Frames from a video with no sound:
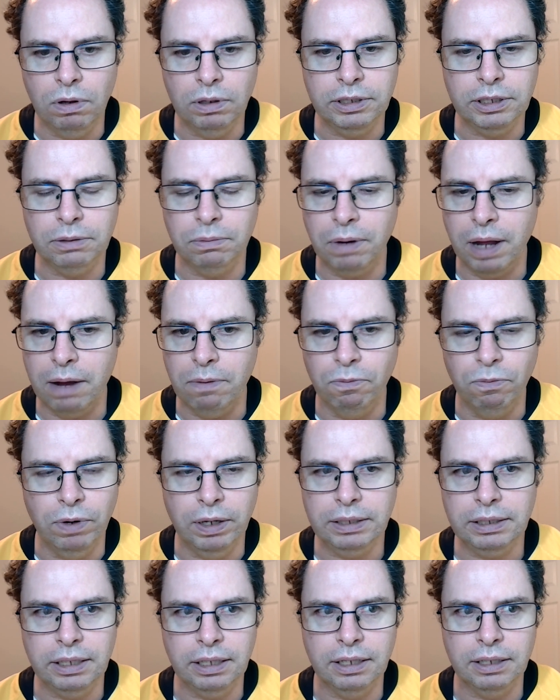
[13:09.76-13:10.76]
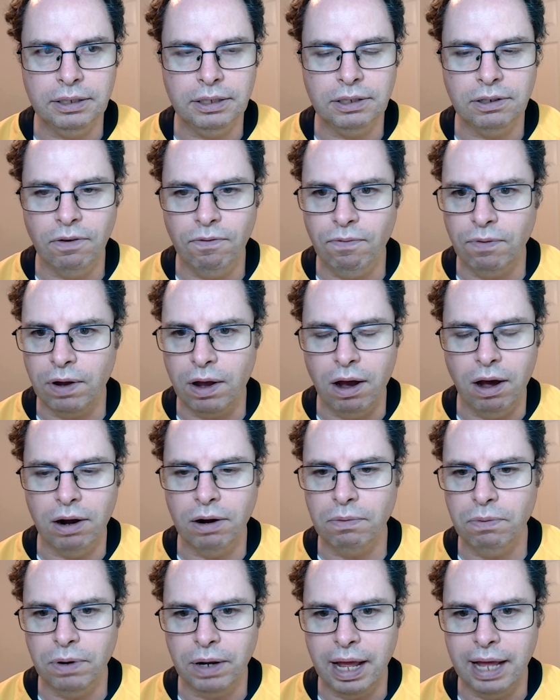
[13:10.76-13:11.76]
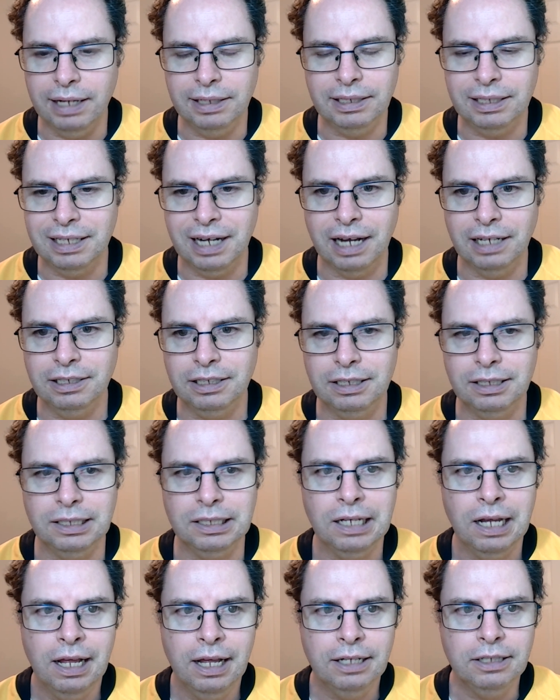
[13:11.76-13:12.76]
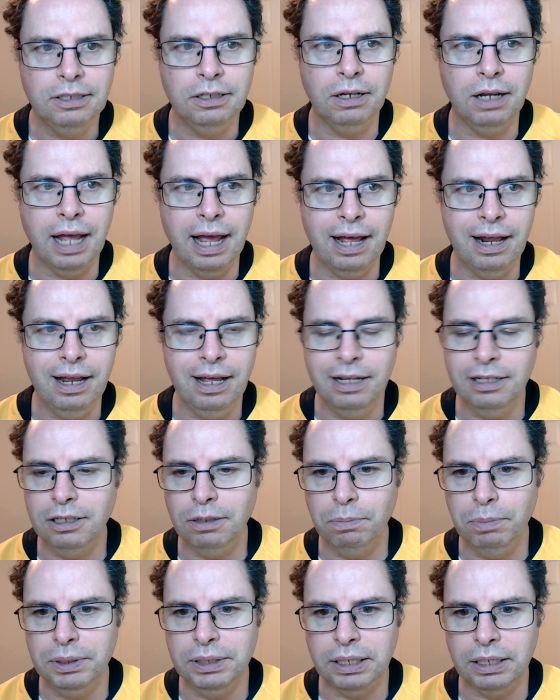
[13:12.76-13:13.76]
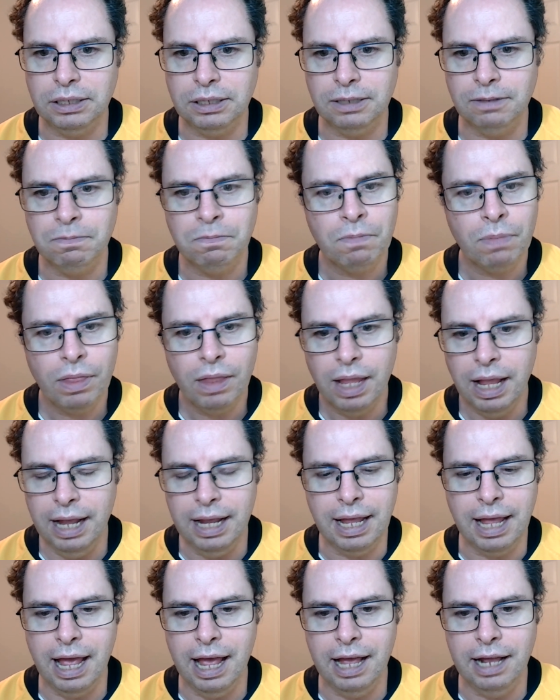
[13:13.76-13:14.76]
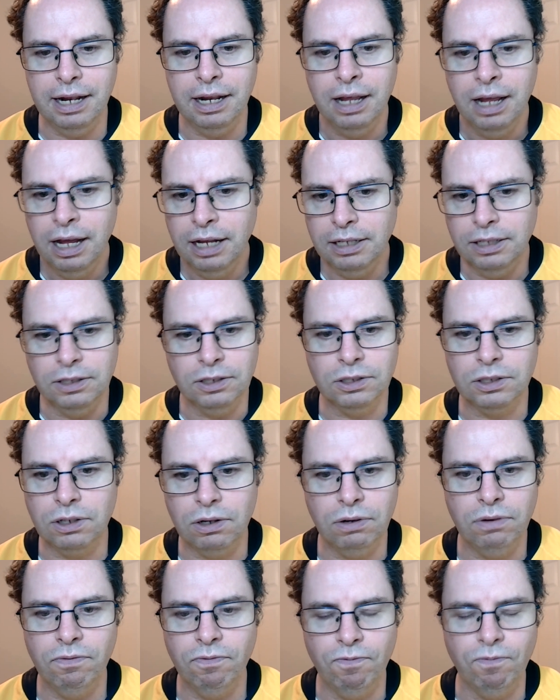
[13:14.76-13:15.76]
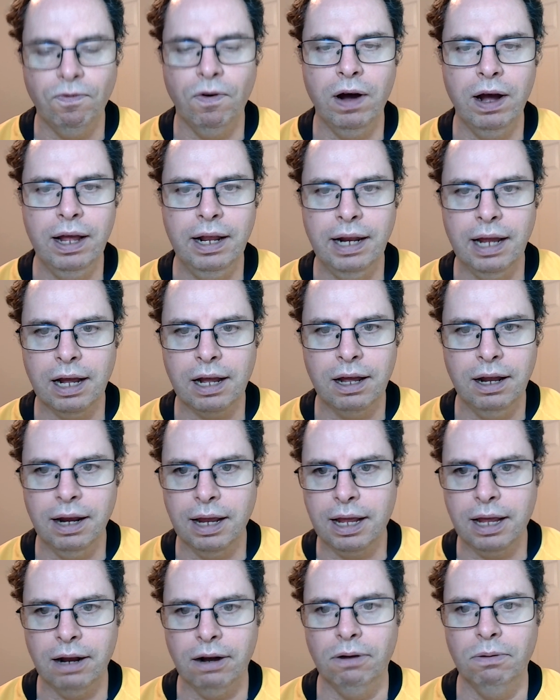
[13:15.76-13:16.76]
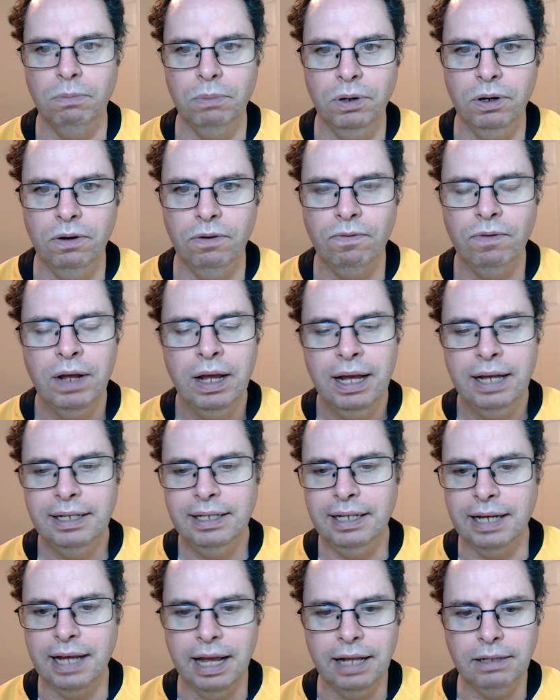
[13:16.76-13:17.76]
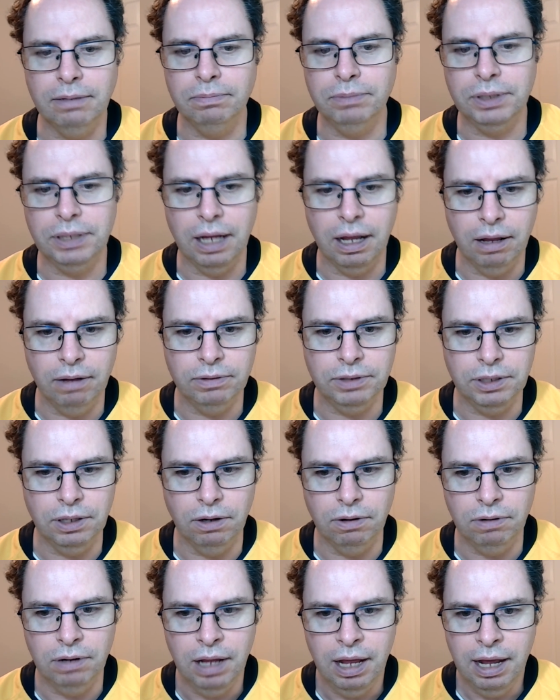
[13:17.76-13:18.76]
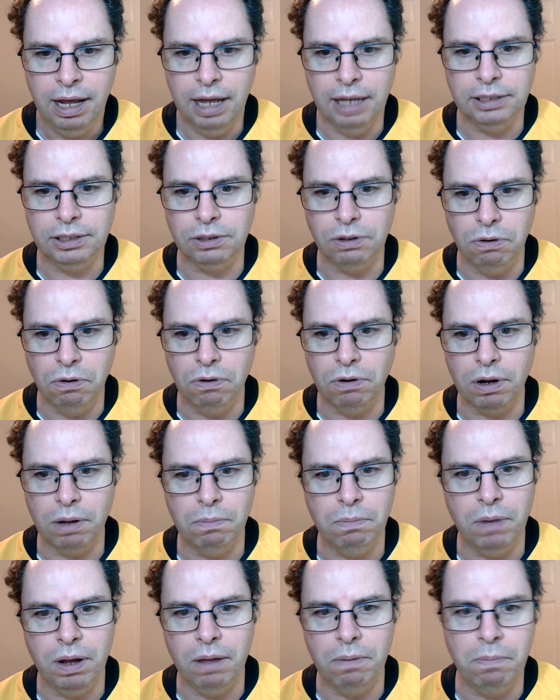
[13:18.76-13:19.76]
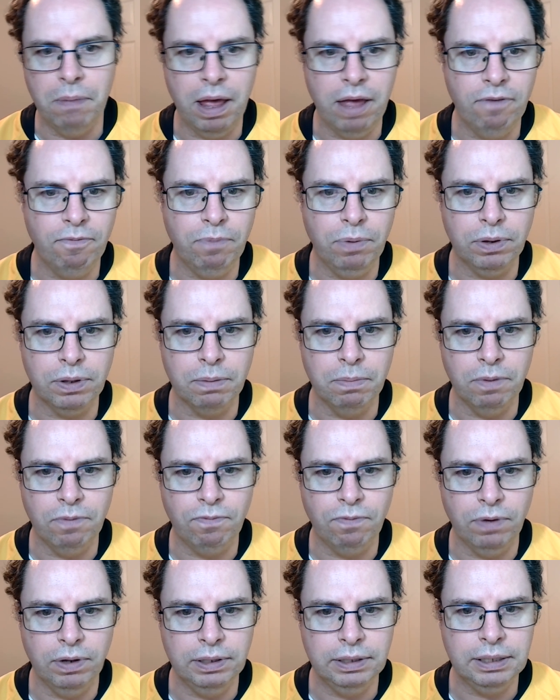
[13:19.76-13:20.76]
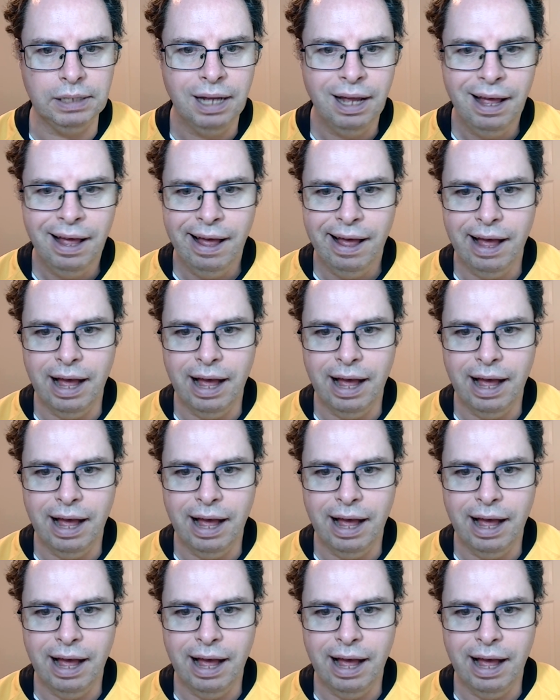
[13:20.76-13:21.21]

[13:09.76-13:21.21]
Ulster were getting whistled and stuff and Connacht were getting chances to get into position, again, they just couldn't find that kind of killer move to get themselves, a score that may have put them in front.